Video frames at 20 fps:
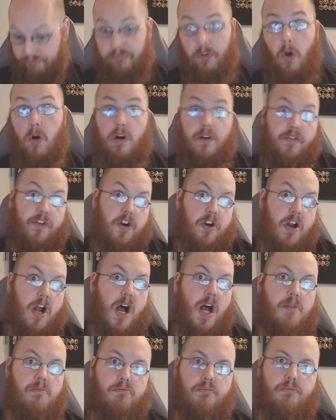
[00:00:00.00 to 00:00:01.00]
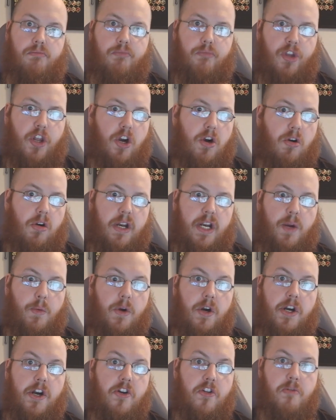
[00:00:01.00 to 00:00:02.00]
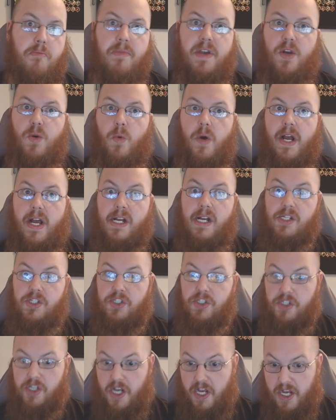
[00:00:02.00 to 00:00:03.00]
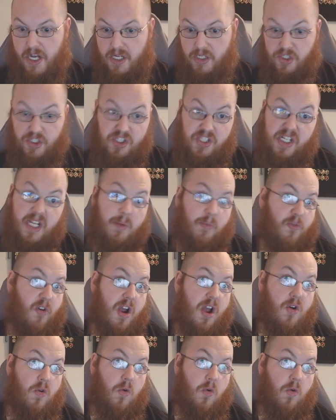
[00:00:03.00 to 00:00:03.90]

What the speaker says: Or if you're not, anywhere near the Midwest, just deep fried